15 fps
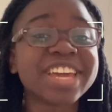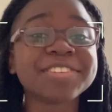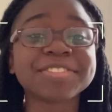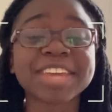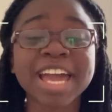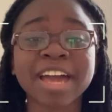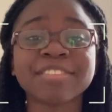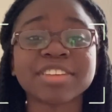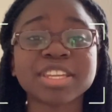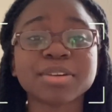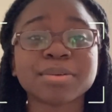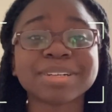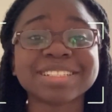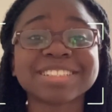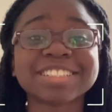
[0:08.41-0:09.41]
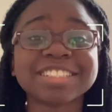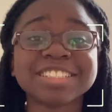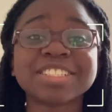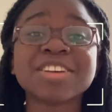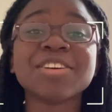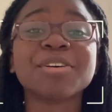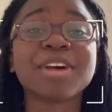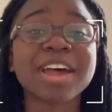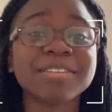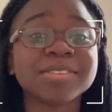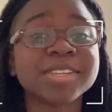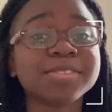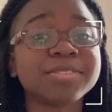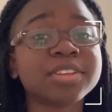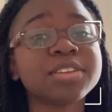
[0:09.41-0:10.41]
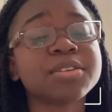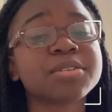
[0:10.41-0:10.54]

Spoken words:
If you have any questions or have any video